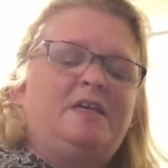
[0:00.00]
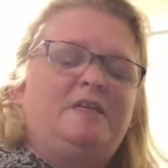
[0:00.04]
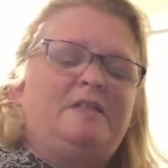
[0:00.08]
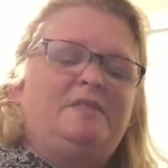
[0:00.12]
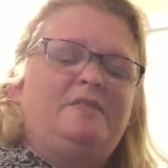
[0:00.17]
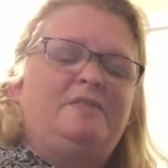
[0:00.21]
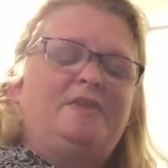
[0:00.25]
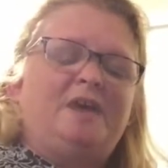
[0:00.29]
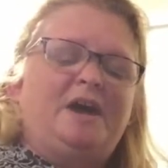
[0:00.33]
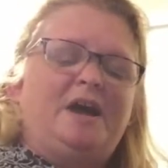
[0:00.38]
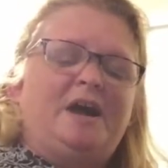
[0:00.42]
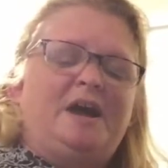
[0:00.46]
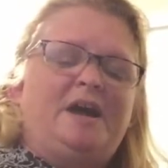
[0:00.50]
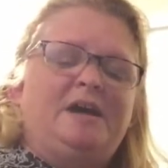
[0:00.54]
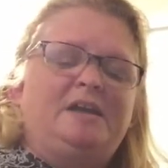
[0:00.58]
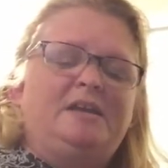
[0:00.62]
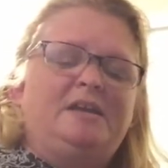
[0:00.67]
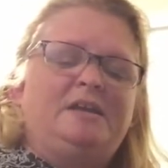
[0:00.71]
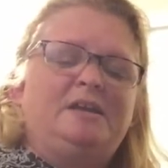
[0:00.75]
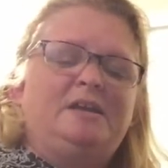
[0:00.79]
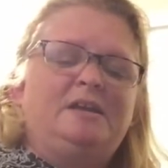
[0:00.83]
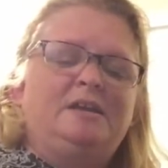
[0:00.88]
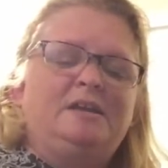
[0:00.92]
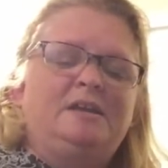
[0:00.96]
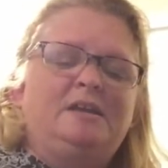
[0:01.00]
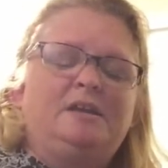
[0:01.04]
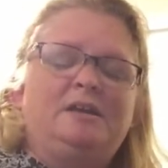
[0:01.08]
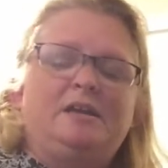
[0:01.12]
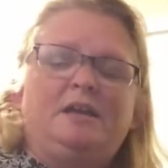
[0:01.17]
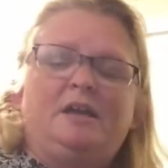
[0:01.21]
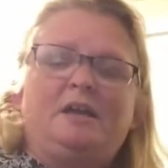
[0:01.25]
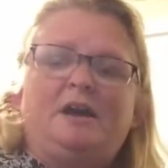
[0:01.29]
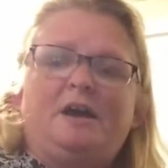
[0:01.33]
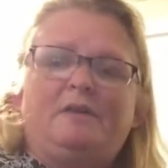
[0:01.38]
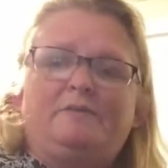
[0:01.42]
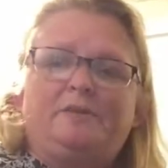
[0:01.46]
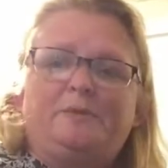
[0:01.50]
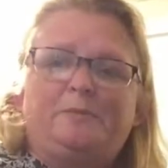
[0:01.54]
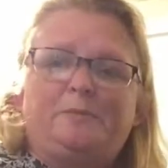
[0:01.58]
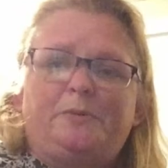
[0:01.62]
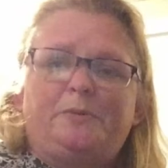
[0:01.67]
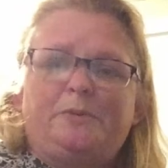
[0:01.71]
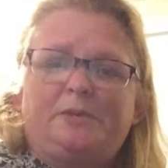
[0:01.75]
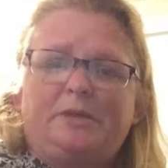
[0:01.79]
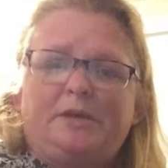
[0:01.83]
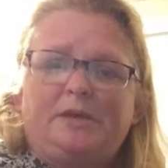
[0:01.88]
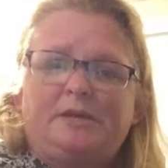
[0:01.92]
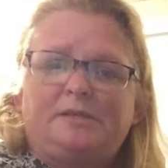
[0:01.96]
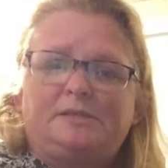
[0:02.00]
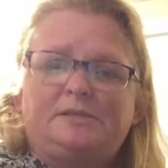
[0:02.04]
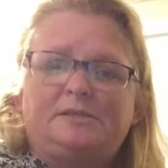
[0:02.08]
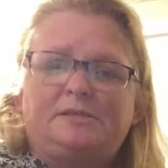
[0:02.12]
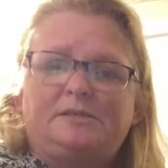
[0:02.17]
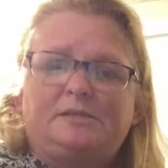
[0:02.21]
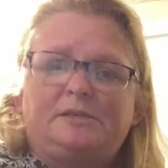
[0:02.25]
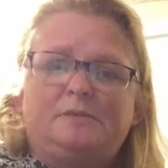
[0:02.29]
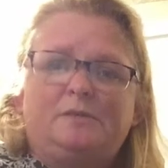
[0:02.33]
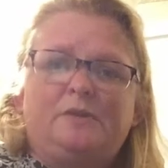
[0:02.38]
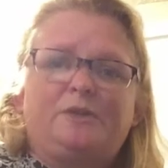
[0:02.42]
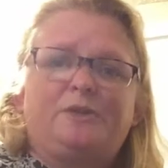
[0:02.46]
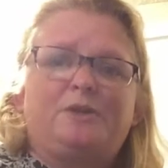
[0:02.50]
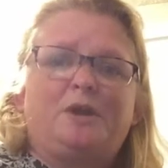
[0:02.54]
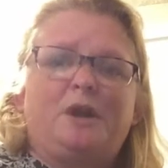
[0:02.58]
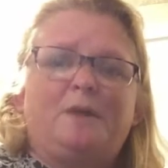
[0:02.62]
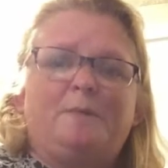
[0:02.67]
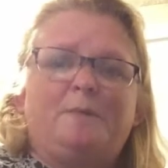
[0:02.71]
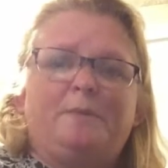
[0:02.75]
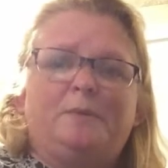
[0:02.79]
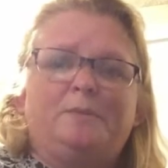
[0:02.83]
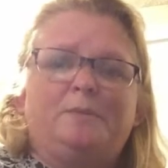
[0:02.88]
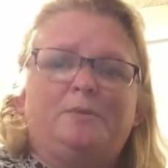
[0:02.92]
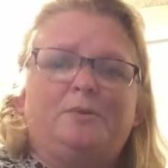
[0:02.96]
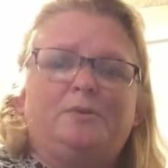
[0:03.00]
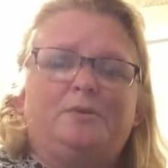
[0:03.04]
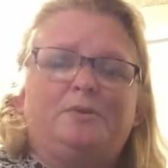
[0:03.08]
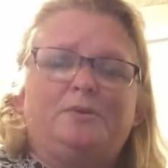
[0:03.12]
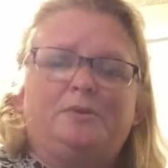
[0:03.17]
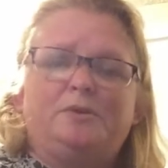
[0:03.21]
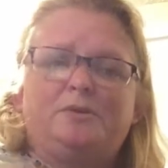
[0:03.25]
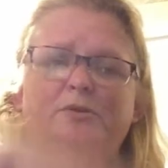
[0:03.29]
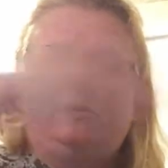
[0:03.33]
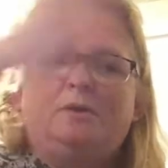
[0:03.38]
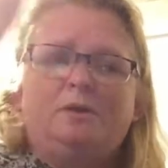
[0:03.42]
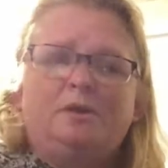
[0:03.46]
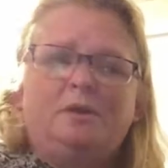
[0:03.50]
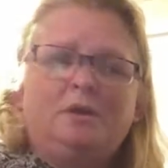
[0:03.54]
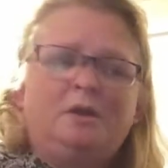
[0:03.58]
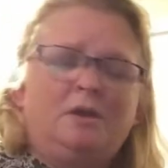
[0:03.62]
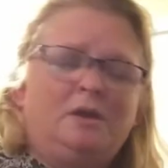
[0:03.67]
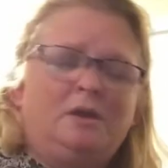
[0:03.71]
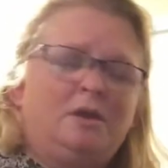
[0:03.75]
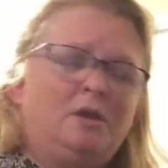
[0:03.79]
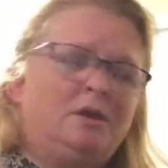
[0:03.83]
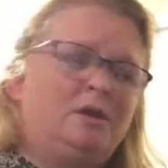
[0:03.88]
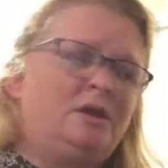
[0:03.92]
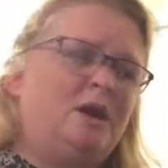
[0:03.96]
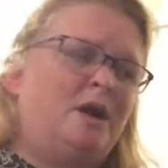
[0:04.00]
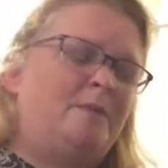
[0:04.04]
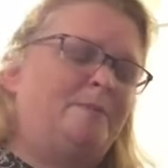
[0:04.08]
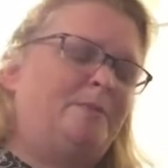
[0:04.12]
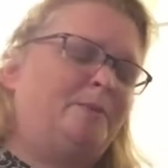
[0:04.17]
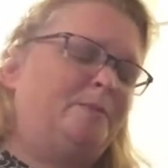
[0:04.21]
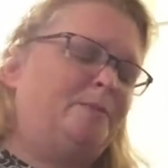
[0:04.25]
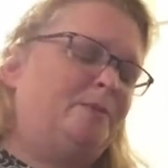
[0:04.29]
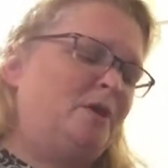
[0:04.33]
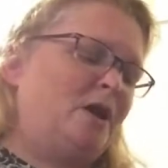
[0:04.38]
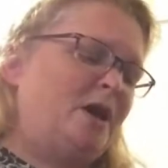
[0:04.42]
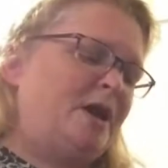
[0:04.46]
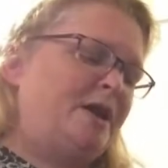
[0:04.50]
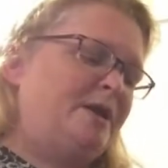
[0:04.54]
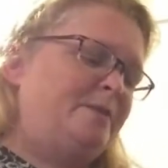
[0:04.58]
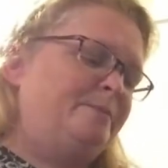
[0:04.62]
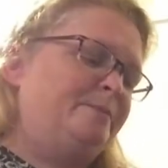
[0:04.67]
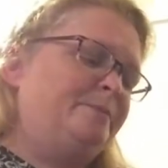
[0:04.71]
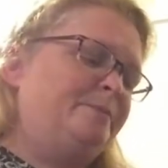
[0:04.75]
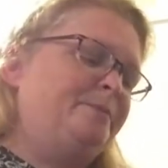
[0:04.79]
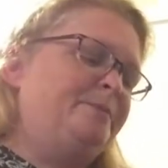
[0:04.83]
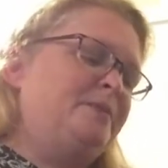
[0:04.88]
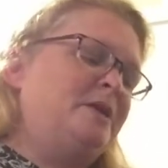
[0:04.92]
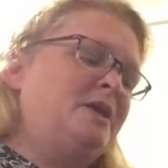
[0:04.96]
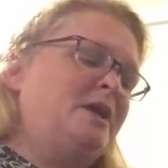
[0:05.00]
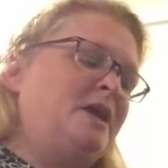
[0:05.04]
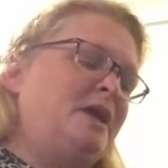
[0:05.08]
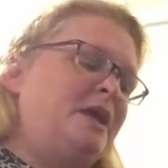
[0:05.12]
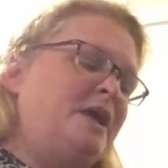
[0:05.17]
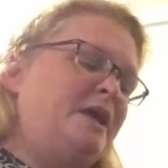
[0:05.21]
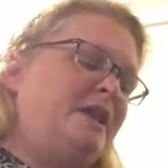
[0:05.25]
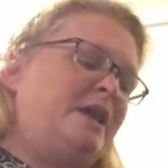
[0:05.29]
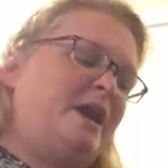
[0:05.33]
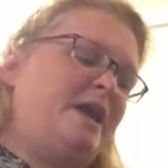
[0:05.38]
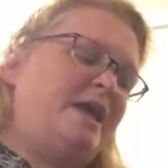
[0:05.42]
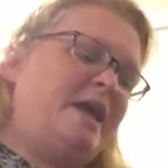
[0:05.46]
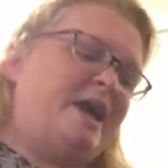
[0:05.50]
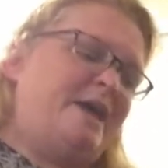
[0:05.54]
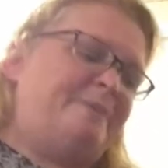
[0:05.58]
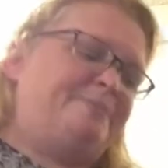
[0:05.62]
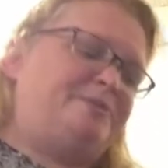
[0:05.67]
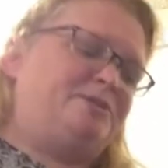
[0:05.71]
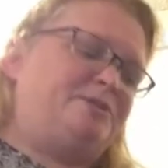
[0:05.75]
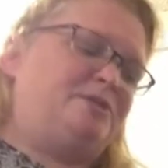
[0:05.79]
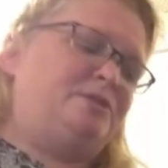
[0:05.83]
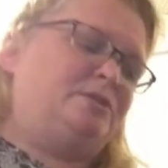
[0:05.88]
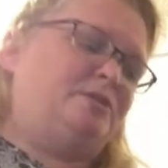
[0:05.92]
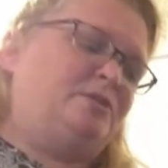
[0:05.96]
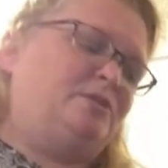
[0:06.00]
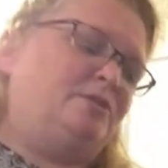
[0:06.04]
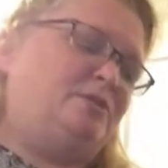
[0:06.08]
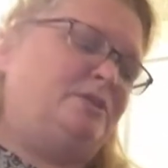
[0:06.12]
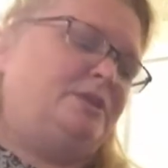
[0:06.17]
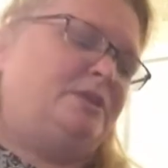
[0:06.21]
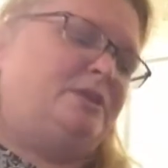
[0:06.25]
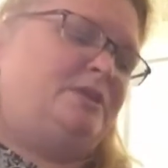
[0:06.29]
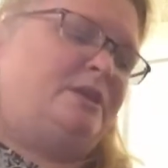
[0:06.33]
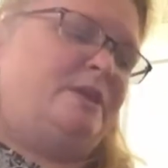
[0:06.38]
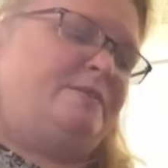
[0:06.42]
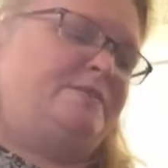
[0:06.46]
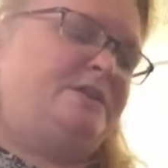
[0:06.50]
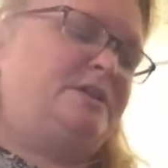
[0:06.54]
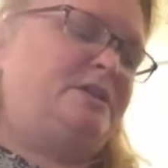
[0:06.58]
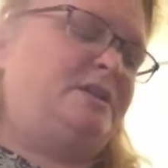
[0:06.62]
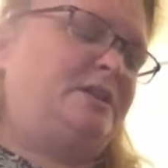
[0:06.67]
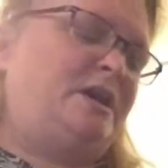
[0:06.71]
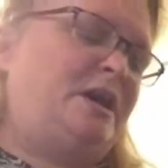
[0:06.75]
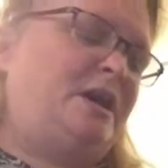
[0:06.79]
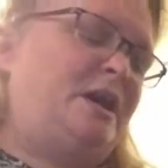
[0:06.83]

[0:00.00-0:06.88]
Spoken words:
that it got replaced with the new comparable item. And I absolutely love it.